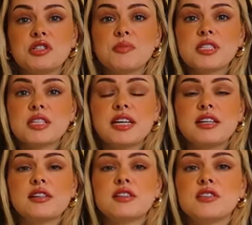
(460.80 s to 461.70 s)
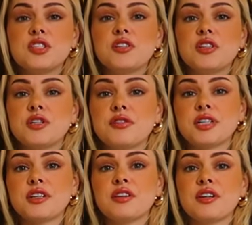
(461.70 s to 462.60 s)
just about to head into the studio
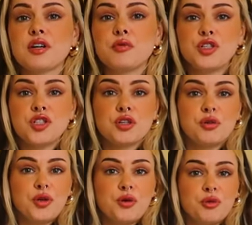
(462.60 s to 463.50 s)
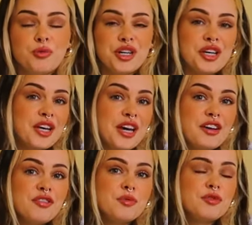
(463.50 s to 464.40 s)
and I thought I would show you my
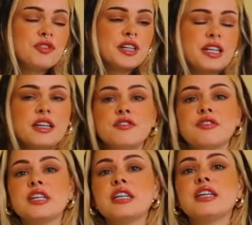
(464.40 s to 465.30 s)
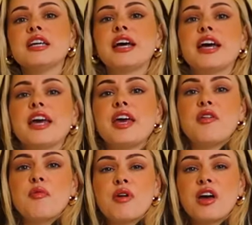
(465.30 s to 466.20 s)
outfit before I leave.
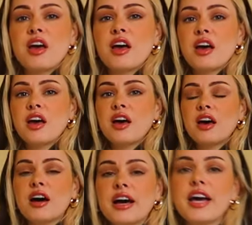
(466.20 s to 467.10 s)
I